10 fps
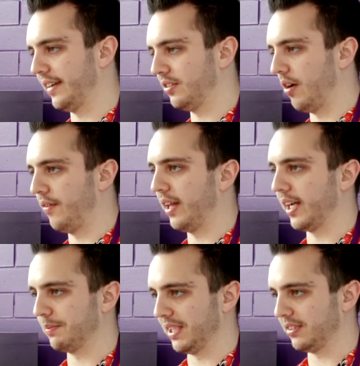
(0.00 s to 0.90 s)
So if I
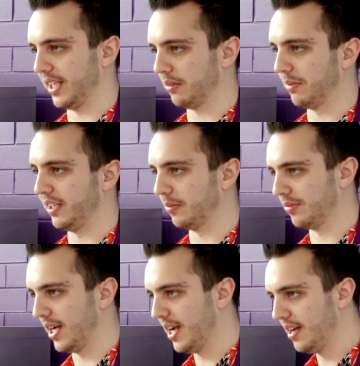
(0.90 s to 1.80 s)
like my steak medium
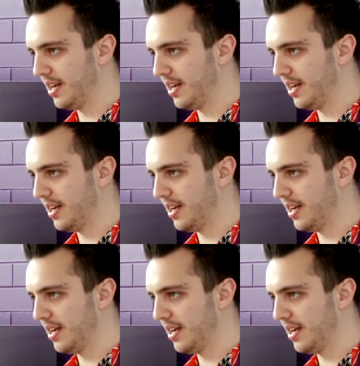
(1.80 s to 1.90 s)
rare,